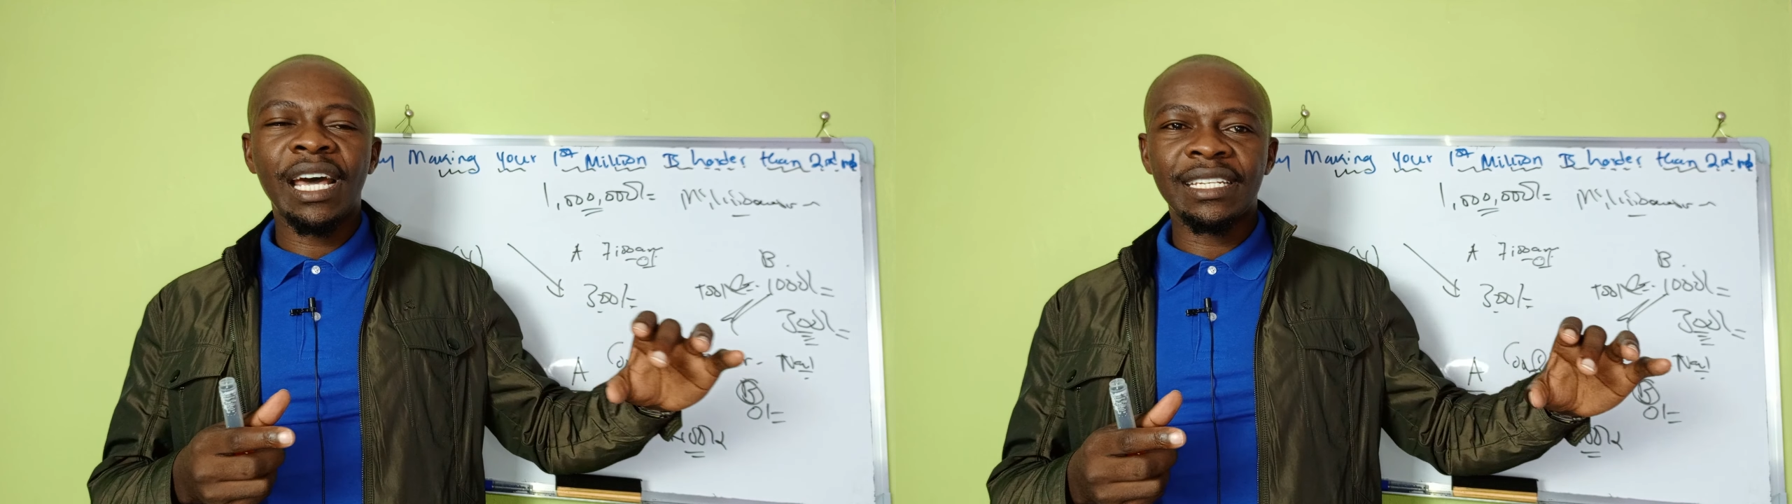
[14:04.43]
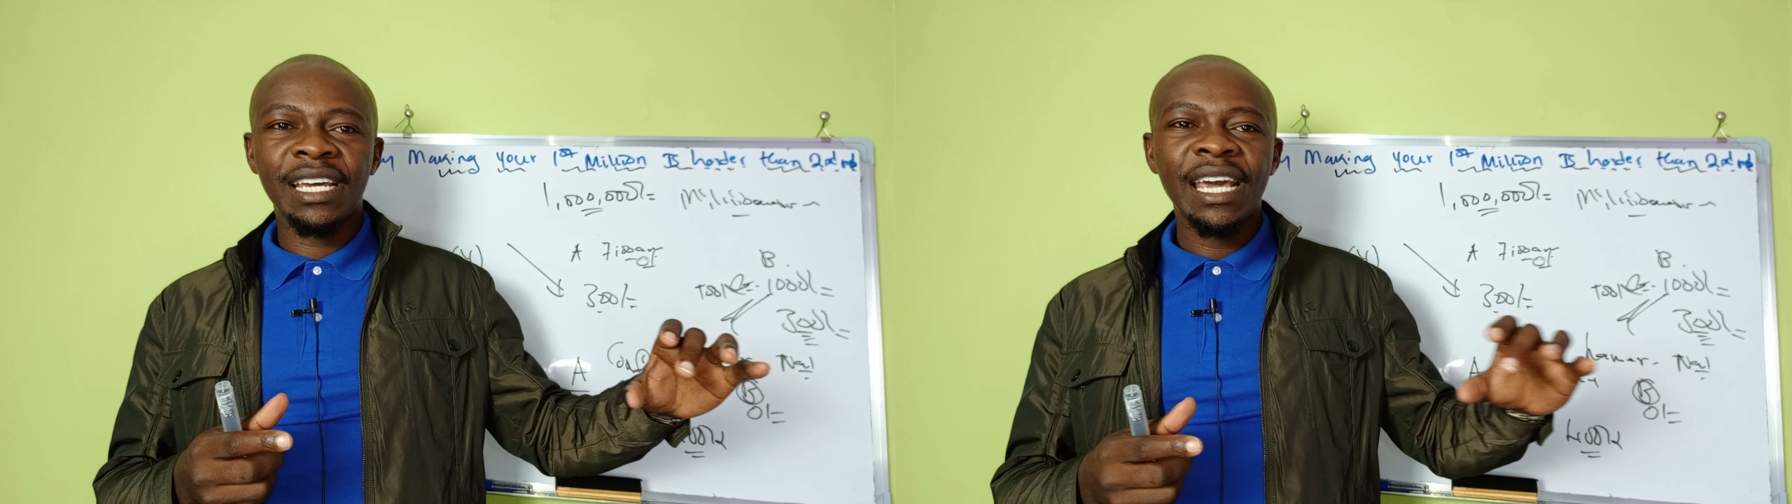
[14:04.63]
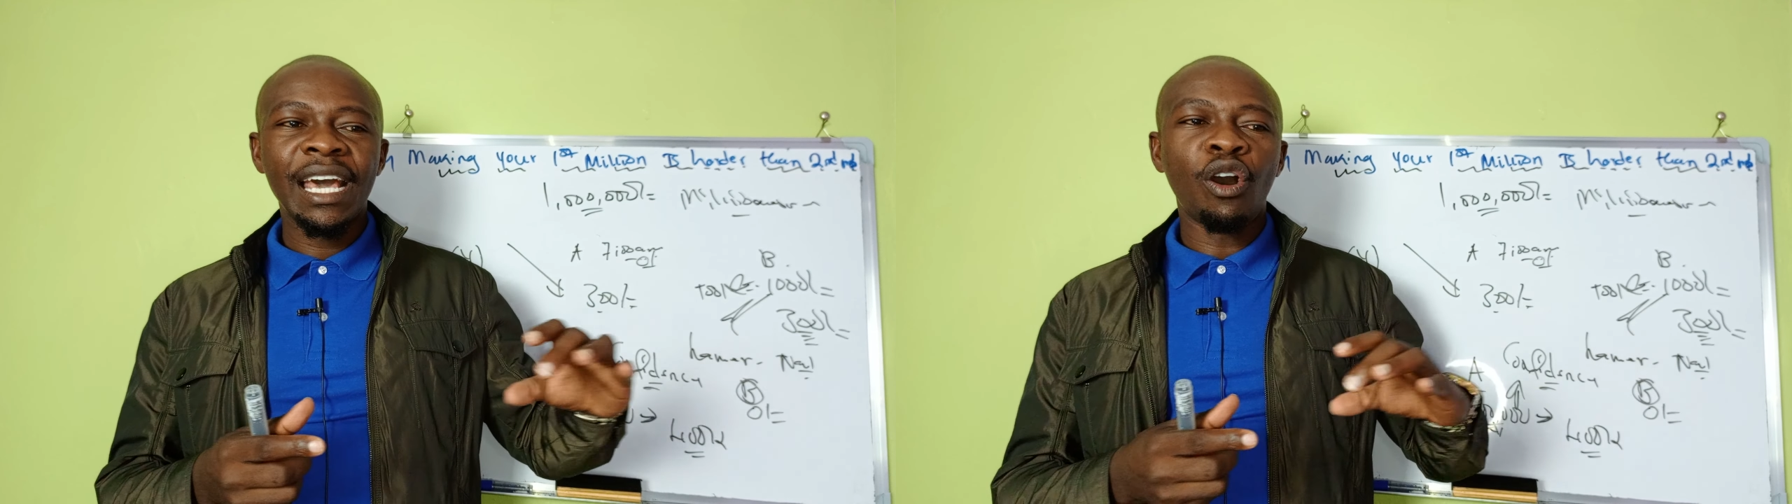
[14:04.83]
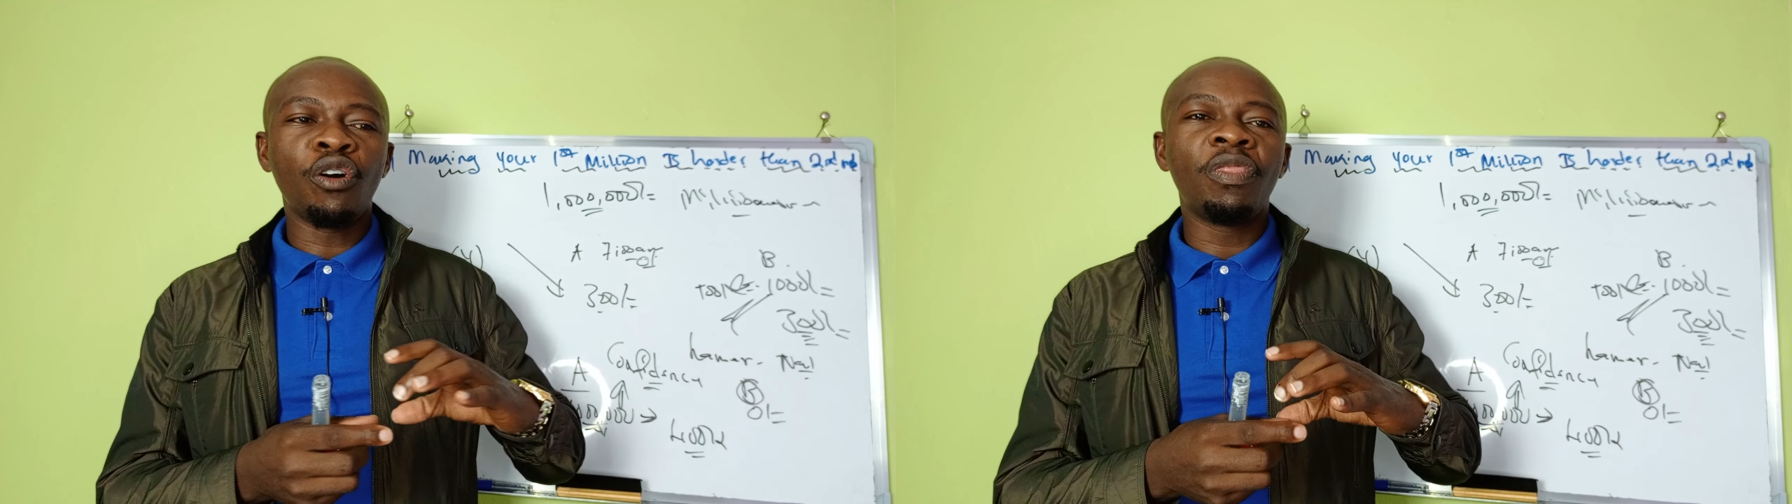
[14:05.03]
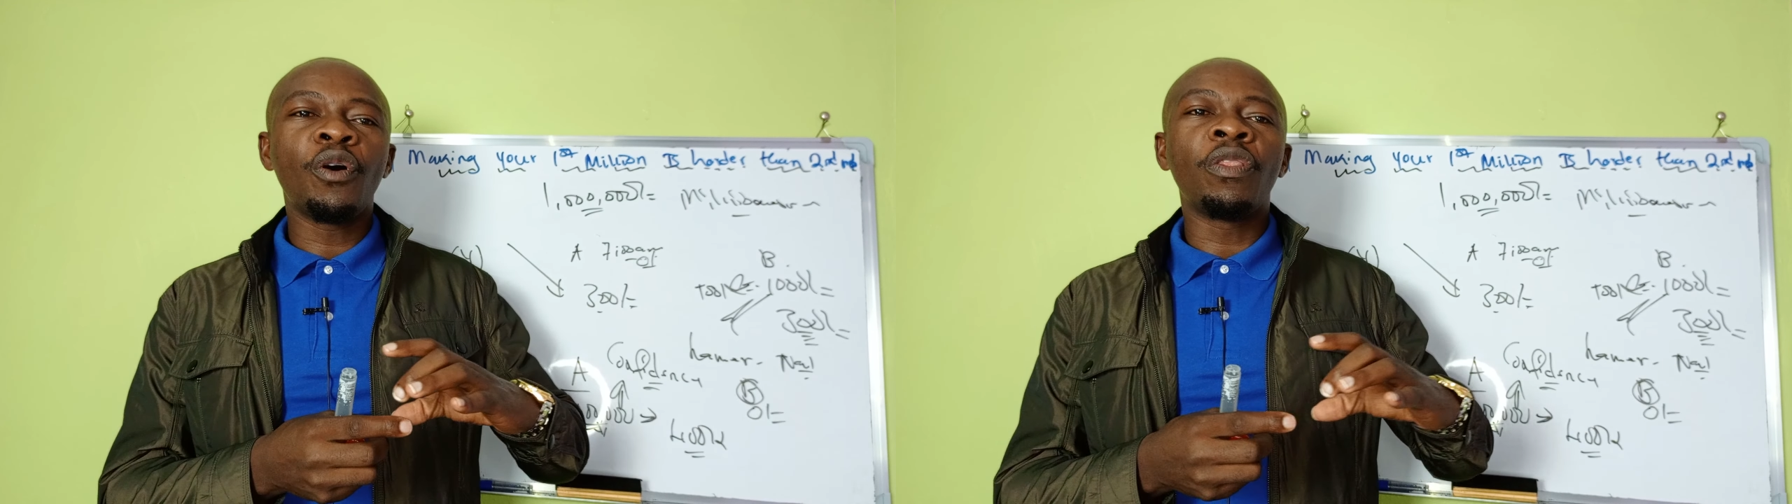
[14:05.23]
that
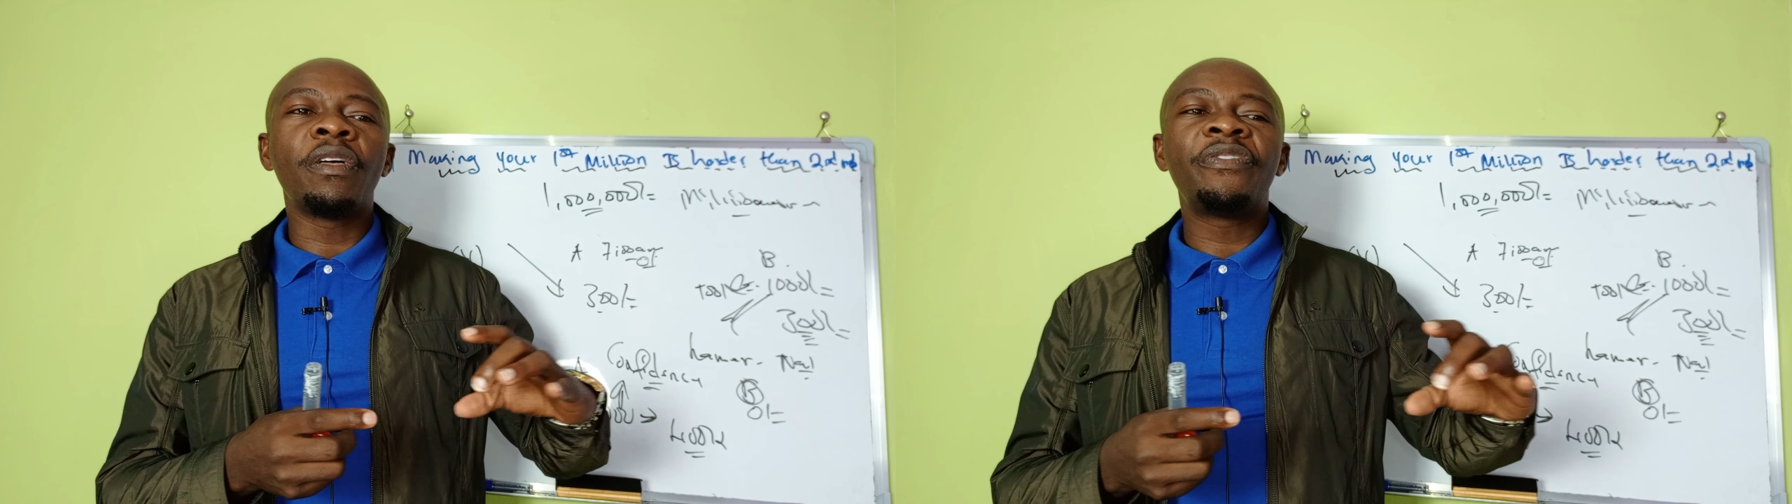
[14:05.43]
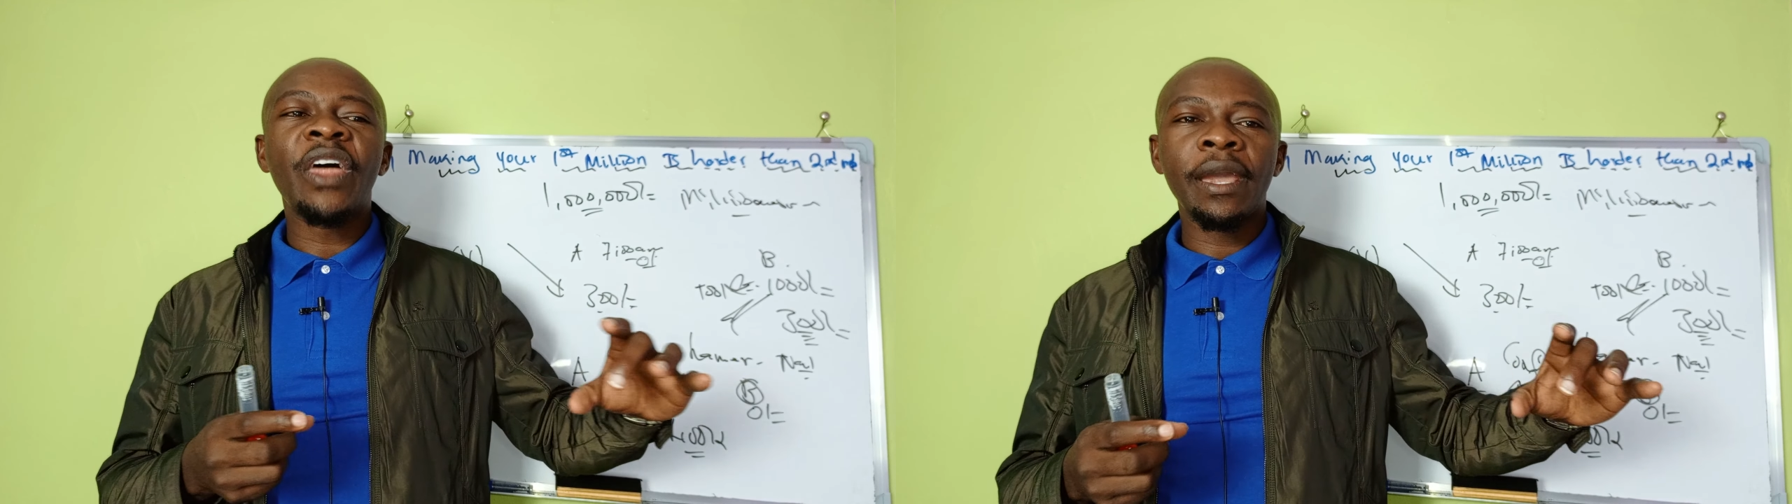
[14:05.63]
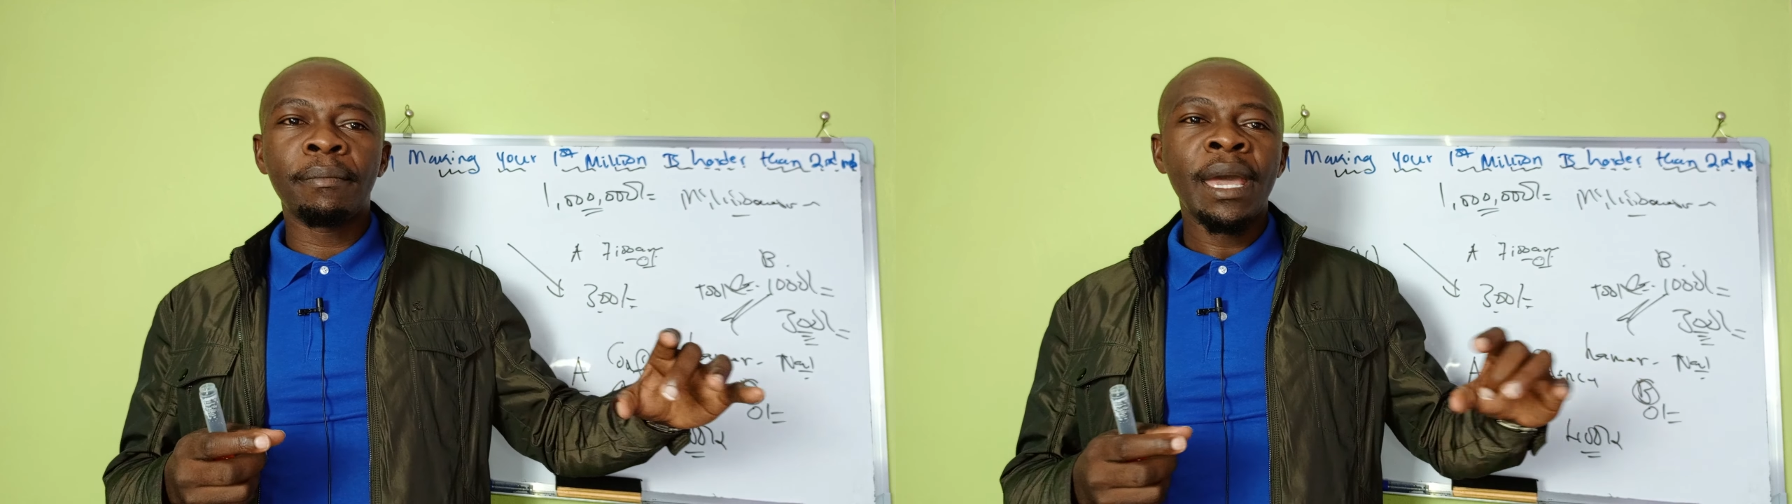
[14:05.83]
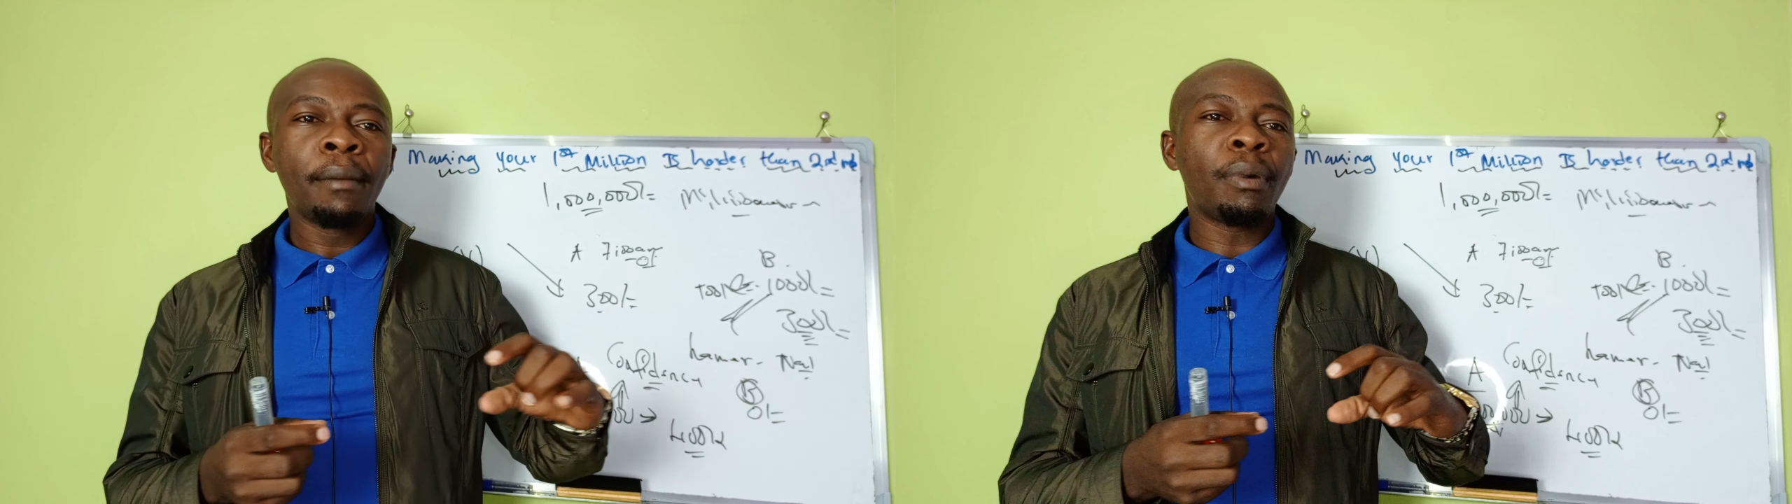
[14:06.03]
on, on the time.